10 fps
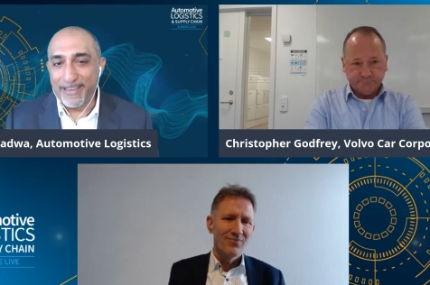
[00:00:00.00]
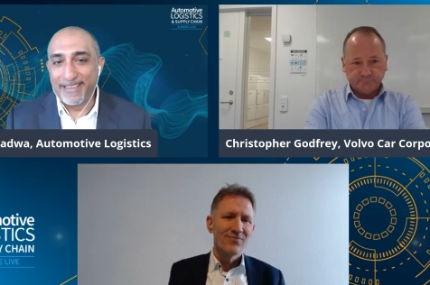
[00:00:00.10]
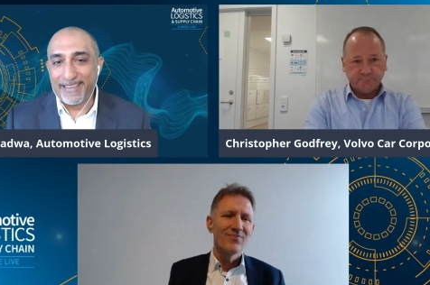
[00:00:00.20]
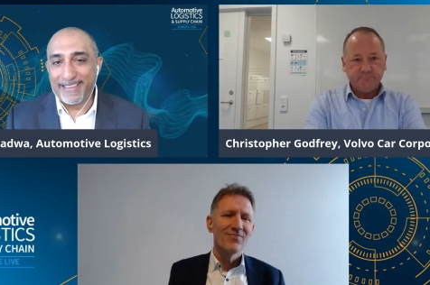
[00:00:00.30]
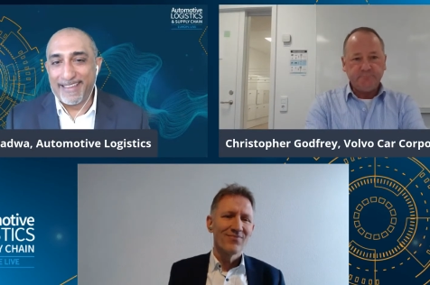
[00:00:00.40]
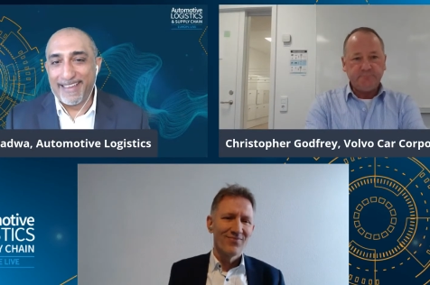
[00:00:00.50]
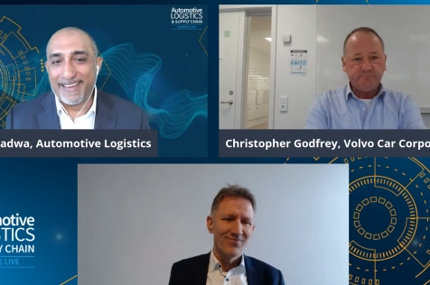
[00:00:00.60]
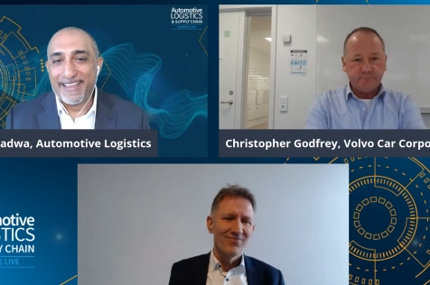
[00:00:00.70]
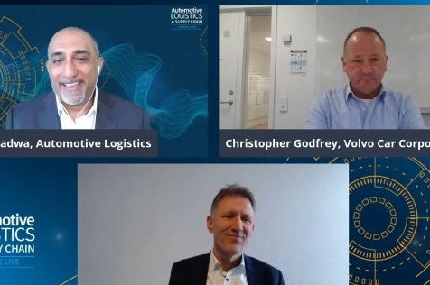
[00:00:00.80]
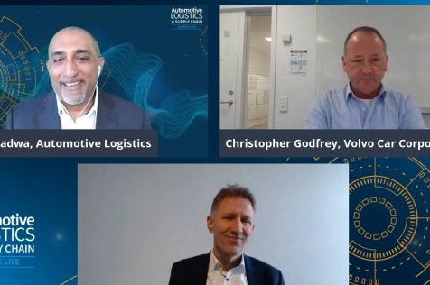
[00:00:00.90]
Speaker 1: I think that
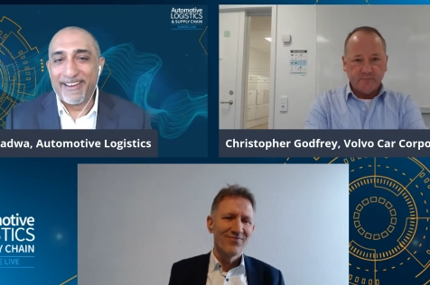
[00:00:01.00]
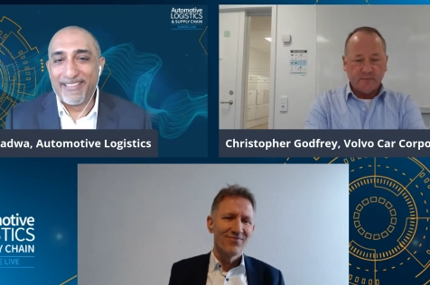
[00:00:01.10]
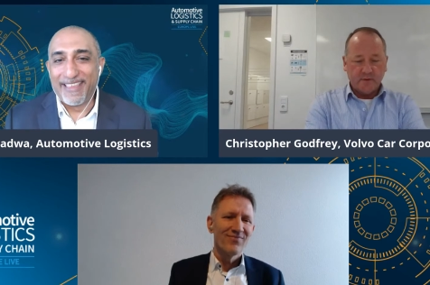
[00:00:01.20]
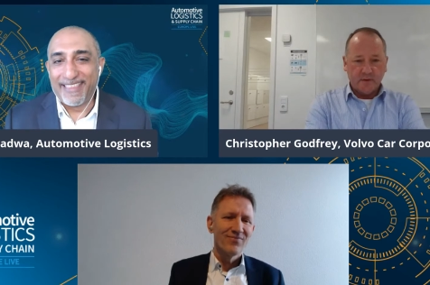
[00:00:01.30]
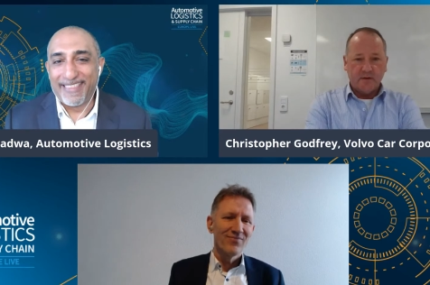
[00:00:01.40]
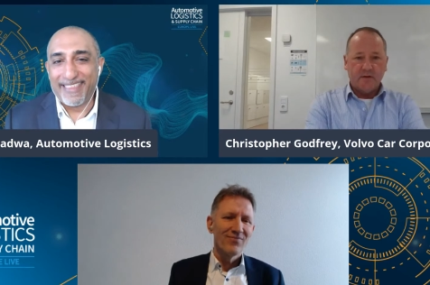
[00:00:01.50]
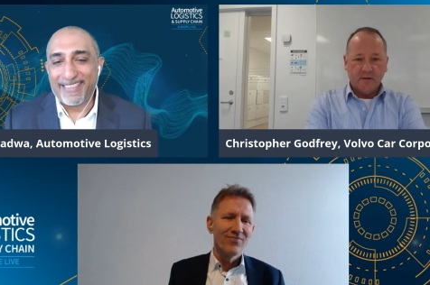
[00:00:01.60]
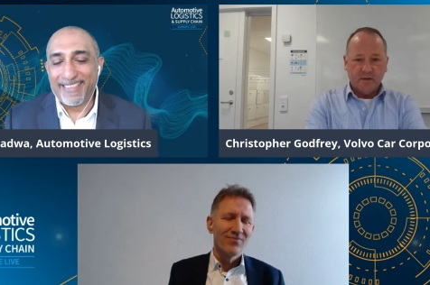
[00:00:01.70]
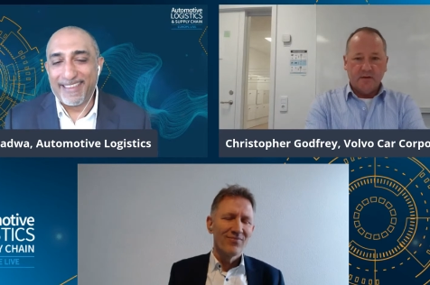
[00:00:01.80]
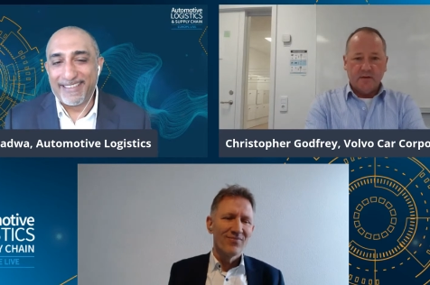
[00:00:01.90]
you know that,
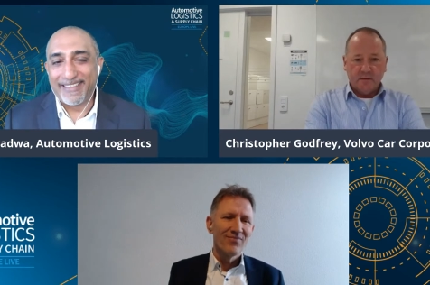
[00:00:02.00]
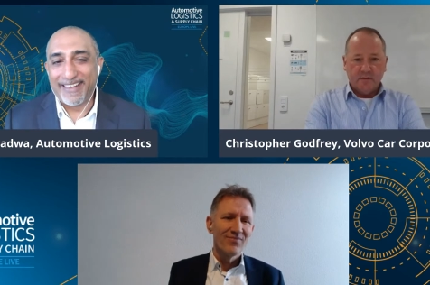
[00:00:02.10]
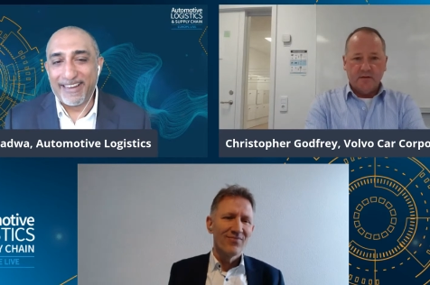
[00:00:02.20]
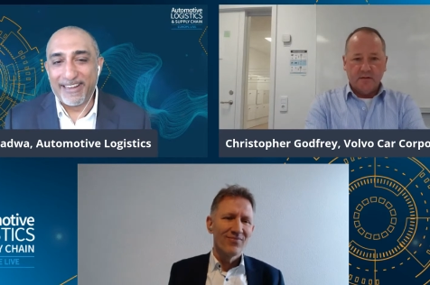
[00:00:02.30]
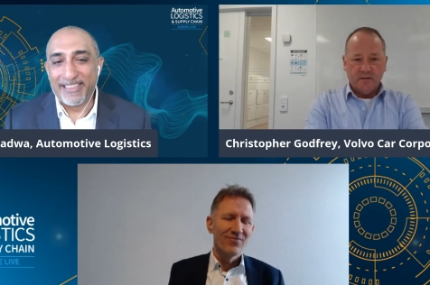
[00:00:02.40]
that there's clearly